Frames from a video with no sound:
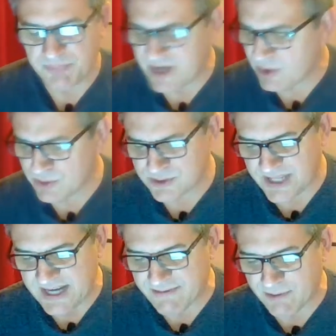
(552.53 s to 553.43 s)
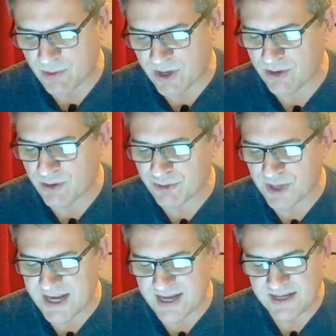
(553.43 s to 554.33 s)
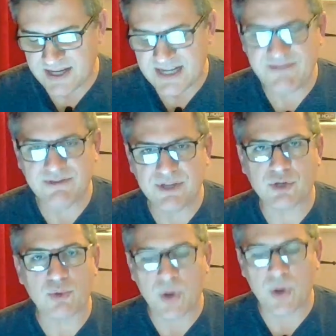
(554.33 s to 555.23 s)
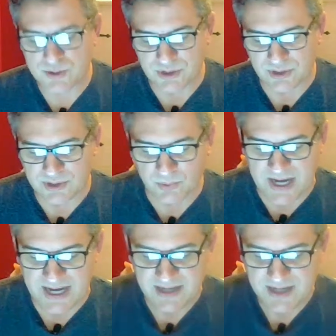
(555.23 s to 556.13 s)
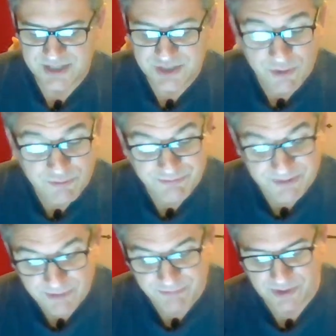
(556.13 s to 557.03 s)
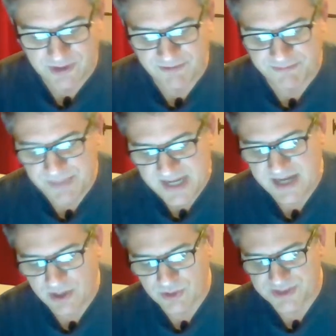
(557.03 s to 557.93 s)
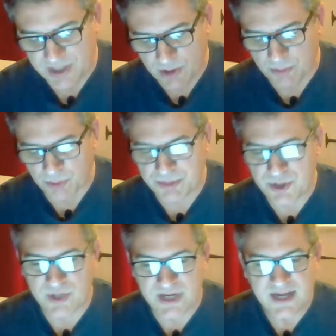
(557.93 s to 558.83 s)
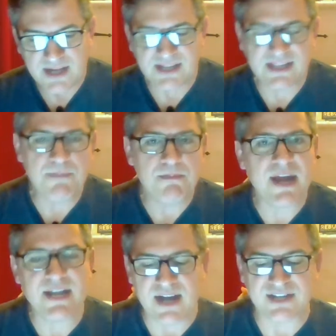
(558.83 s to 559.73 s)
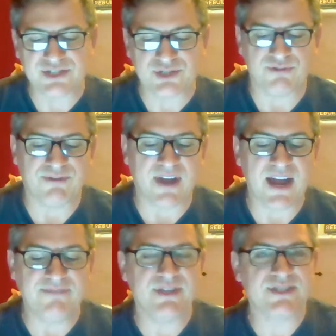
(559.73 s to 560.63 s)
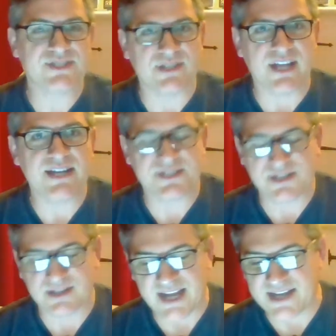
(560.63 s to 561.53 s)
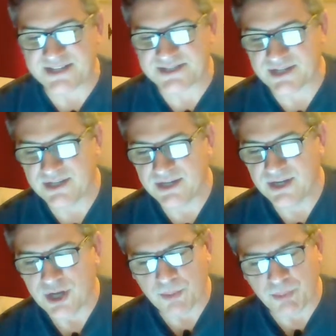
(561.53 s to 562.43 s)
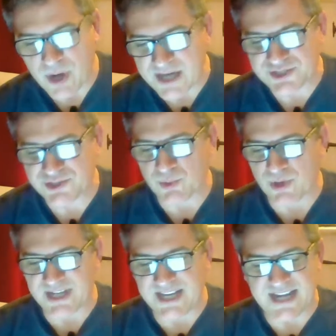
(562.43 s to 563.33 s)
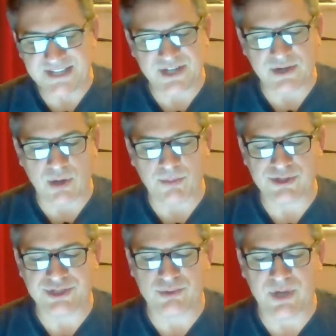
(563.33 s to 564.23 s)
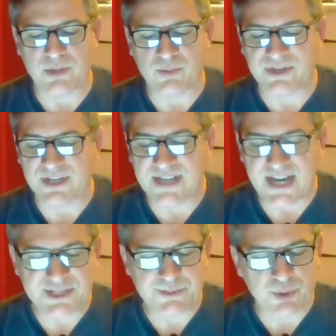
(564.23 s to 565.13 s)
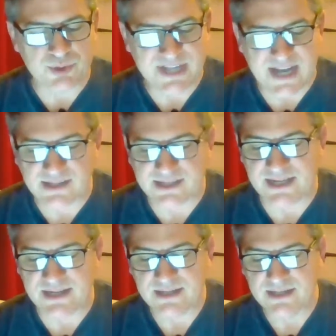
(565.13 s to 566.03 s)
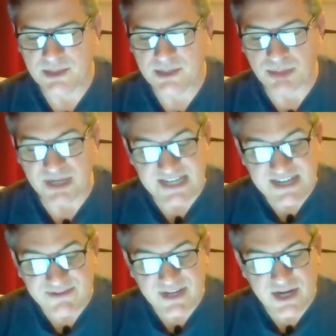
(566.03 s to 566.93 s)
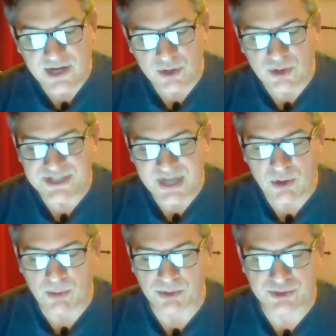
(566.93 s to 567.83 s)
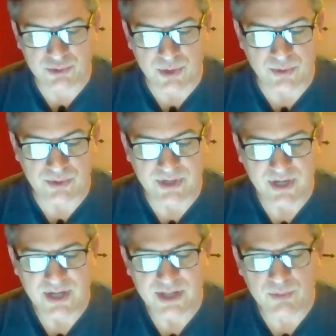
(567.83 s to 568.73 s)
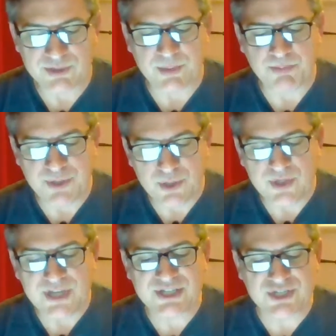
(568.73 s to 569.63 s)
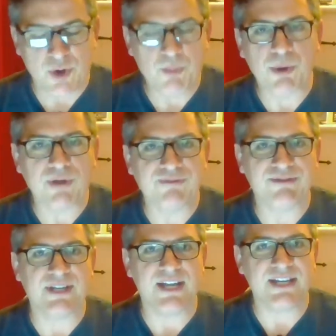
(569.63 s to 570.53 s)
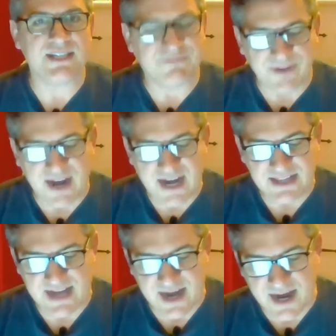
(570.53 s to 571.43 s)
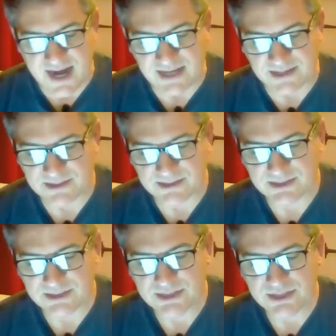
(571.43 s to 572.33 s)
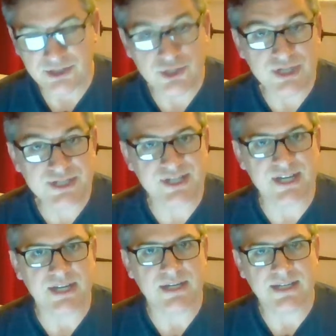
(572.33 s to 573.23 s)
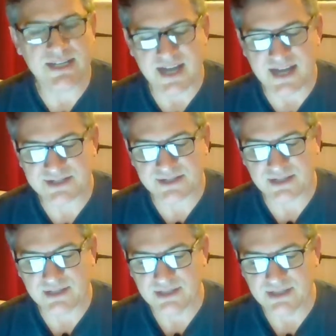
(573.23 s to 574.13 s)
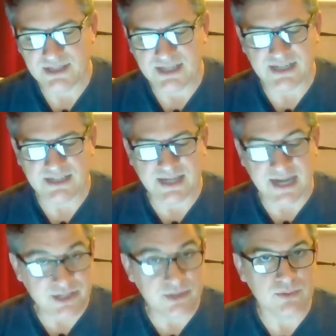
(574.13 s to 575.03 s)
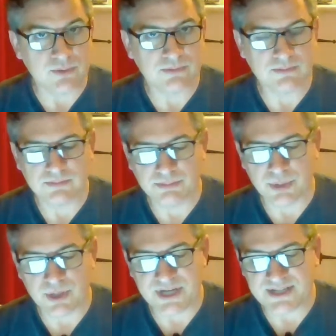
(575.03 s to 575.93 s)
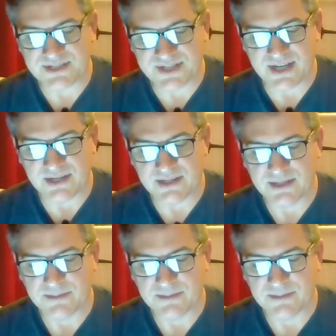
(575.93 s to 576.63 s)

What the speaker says: Arrows lay everywhere, and overhead even the crows looked away, so fearful of meeting her terrible beauty that they might not survive the slightest glance. Her breasts were encased in armor streaked with the day's brutality, but even in her terrible truth, there was a beauty so perfect it defied the eye. Do you see? He asked. I do, Bertie said.